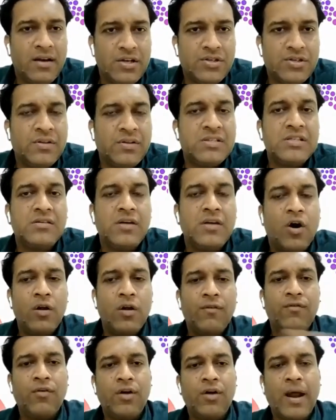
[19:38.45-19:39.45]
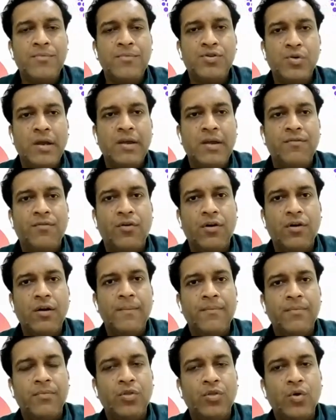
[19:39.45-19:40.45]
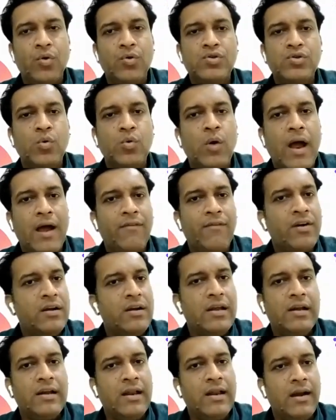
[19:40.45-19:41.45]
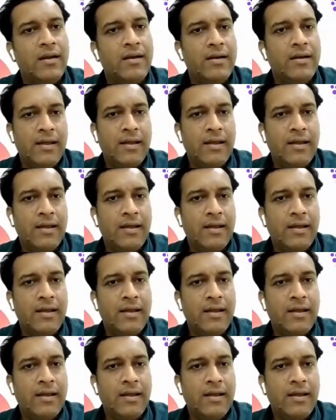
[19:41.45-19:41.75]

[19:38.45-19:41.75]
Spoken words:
This is all for I'm showing for those who haven't declared